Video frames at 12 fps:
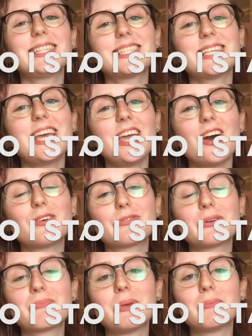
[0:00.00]
say
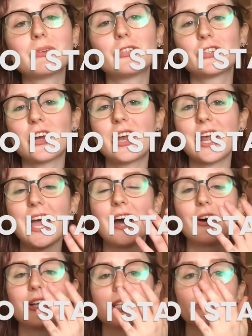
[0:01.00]
often people start
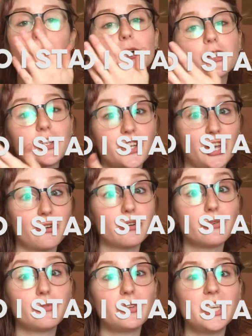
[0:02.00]
out as more
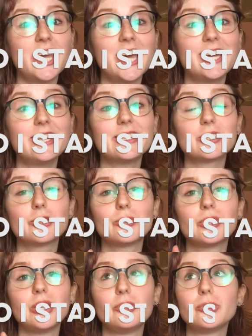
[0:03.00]
general VAs, so
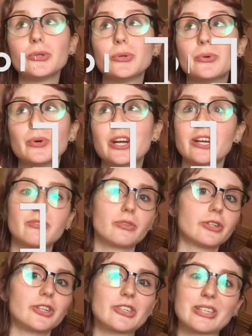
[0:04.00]
they do
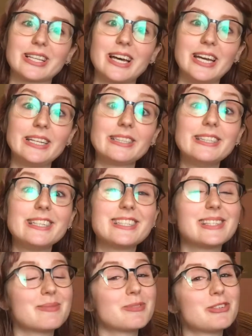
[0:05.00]
whatever their client needs
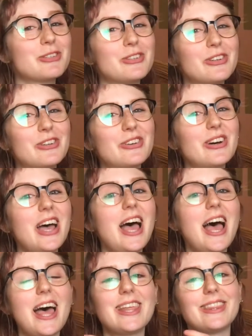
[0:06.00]
them to do,
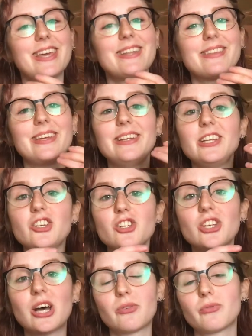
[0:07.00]
and then they niche
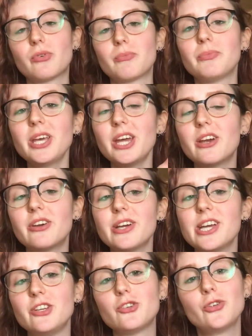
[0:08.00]
down from there
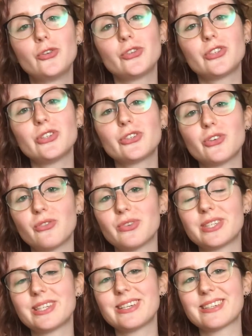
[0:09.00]
and choose the
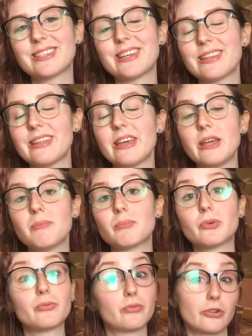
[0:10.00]
services that they
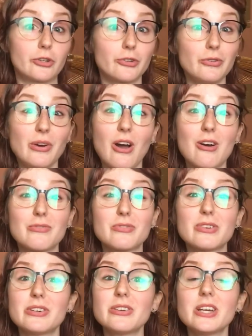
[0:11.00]
prefer to
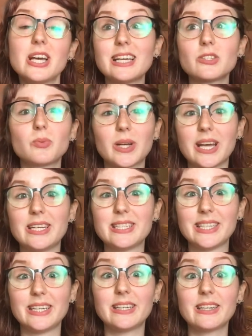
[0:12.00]
offer. That's what I
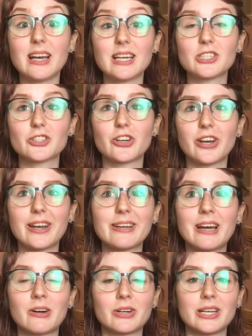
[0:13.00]
did. I started
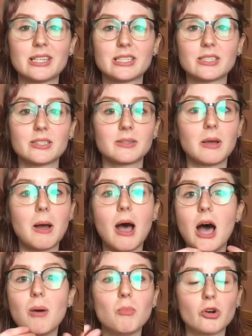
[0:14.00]
out as
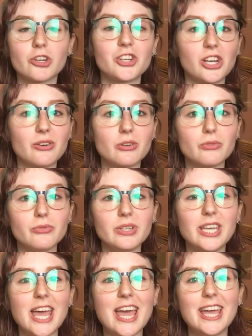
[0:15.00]
a more general
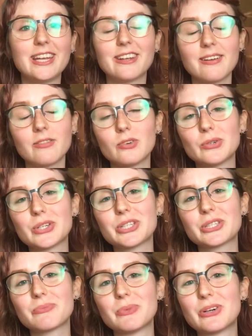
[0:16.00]
VA and then
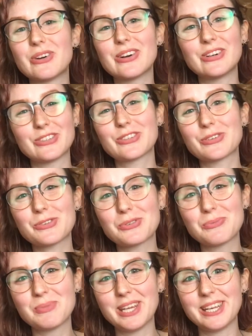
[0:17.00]
focused more on
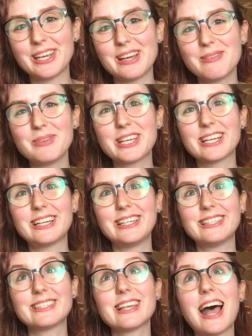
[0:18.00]
social media
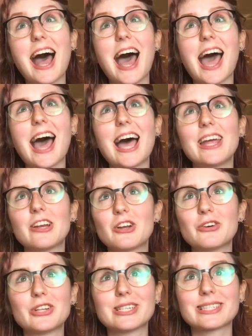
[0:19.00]
because I
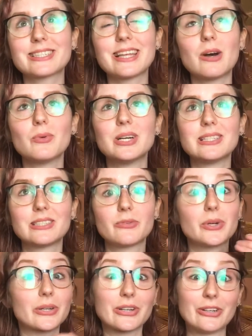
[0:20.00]
noticed that was a
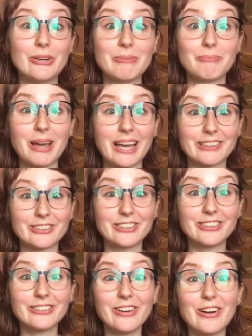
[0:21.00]
recurrent
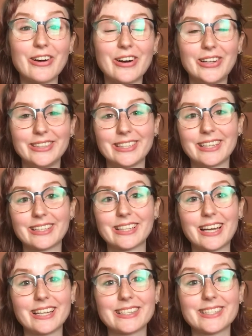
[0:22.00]
pattern on the
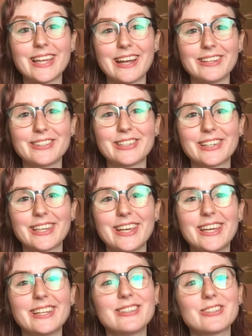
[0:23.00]
clients that I took
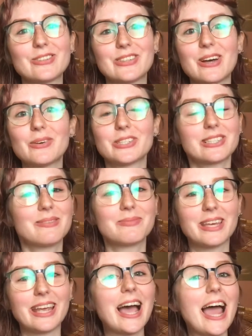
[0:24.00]
in, so that was
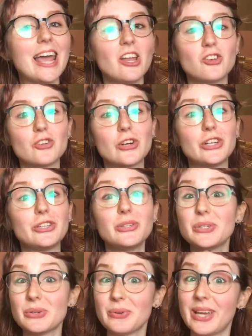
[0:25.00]
something I enjoyed
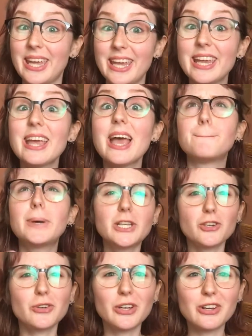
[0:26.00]
doing.
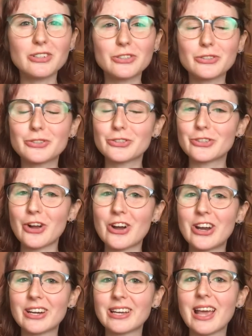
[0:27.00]
But you can also
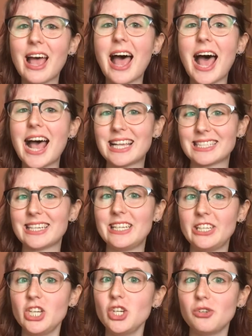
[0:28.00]
start as a
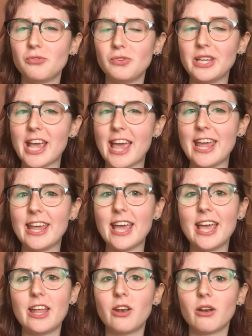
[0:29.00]
niche VA,
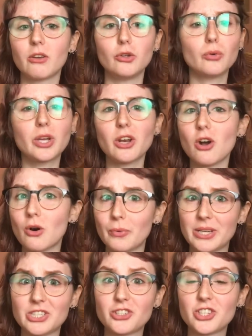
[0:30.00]
and you can
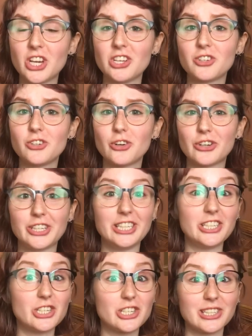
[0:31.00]
always change your
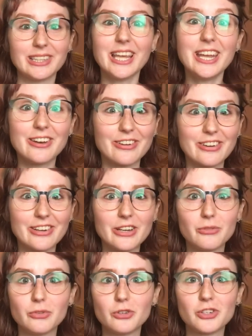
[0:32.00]
niche later
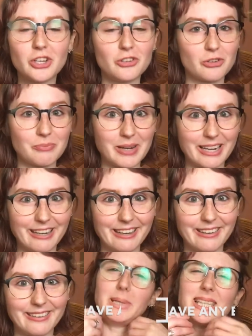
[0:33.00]
if you change your
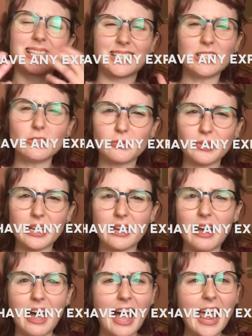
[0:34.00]
mind. But
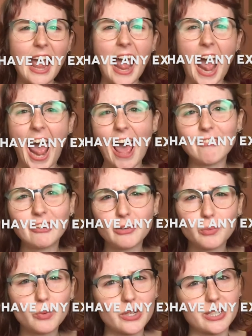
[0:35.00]
Sylvia, I
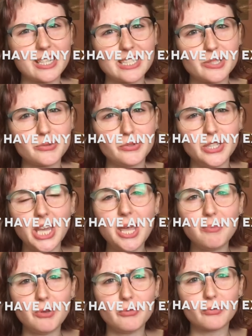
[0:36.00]
haven't worked as a
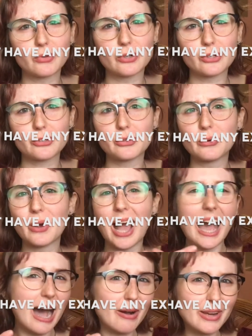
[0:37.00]
VA before, so
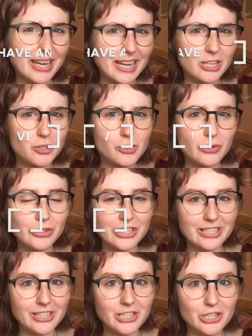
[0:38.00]
how can I choose a
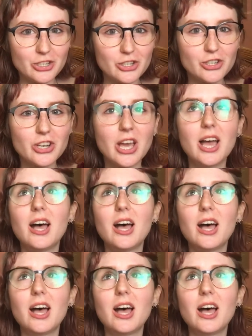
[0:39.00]
niche?